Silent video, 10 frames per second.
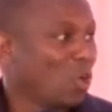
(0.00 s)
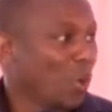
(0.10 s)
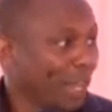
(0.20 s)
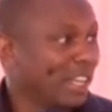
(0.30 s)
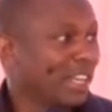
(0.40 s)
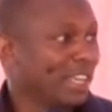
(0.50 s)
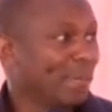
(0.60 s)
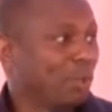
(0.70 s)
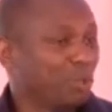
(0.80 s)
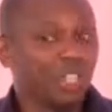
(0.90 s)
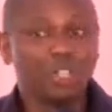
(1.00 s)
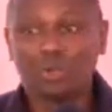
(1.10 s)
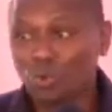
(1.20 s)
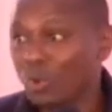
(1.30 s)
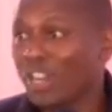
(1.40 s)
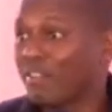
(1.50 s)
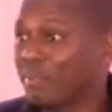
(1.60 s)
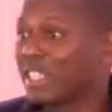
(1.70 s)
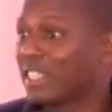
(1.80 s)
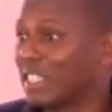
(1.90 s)
quick in pushing through
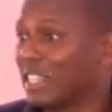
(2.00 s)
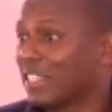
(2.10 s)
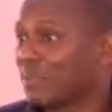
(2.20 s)
government agenda,